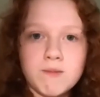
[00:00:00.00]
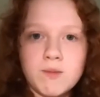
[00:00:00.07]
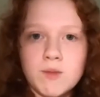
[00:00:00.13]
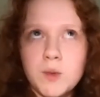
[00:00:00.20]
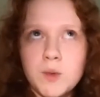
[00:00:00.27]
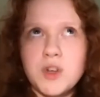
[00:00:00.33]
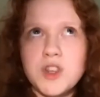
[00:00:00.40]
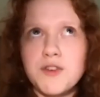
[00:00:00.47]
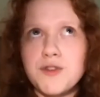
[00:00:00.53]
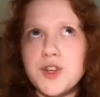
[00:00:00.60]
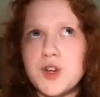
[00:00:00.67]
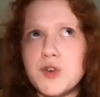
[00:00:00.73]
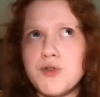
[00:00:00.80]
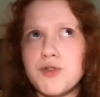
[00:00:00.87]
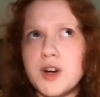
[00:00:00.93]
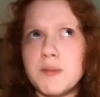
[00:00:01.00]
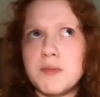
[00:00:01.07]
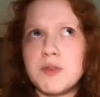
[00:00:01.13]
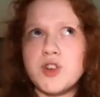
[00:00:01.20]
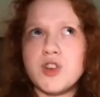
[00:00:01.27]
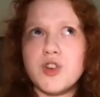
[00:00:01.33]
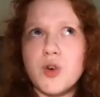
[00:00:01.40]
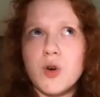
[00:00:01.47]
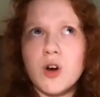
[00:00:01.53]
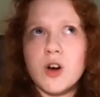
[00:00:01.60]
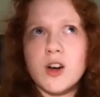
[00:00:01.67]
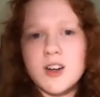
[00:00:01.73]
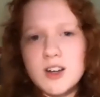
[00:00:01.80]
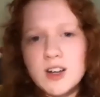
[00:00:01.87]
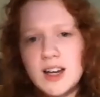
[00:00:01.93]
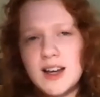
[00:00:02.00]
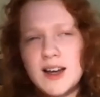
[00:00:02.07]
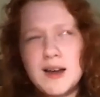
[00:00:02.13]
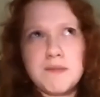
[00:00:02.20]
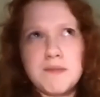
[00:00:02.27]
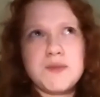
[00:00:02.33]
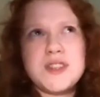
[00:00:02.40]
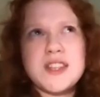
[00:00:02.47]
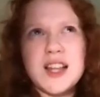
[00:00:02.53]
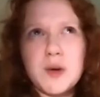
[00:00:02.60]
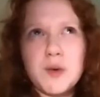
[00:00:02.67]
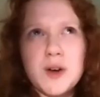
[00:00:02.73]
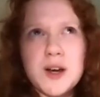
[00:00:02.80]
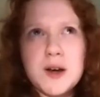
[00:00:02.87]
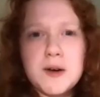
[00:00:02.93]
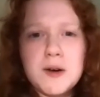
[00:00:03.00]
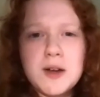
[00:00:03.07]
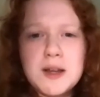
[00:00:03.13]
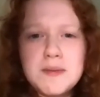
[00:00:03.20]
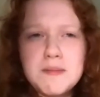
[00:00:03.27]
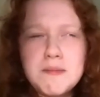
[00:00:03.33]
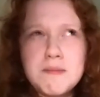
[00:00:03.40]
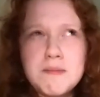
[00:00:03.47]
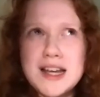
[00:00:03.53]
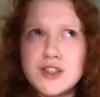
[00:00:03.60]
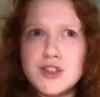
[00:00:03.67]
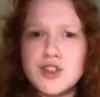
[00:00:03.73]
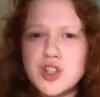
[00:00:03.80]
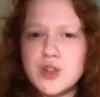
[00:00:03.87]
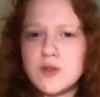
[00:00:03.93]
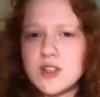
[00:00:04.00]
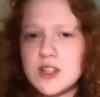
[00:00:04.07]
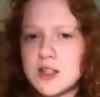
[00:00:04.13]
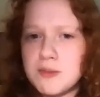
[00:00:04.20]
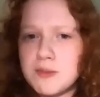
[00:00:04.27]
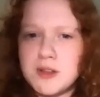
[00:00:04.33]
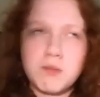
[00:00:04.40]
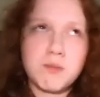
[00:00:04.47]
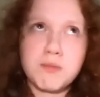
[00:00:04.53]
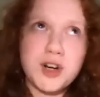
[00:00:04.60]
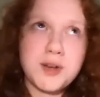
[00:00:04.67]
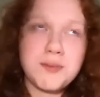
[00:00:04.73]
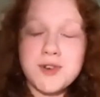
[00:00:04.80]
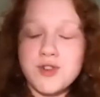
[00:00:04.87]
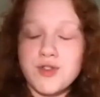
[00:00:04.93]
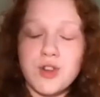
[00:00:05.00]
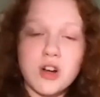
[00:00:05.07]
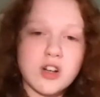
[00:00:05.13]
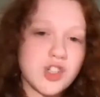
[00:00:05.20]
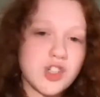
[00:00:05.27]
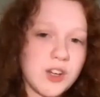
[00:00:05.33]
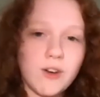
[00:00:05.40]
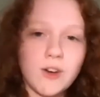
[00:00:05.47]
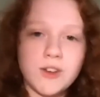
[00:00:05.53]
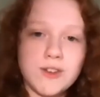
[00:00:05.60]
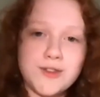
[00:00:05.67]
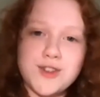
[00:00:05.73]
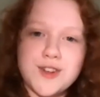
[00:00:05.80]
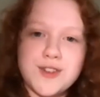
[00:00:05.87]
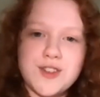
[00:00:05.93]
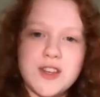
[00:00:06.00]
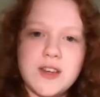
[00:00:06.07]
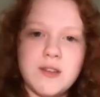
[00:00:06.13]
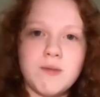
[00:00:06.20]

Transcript: With a few from New York, Delaware, and Massachusetts, but pretty much largely all New Jersey.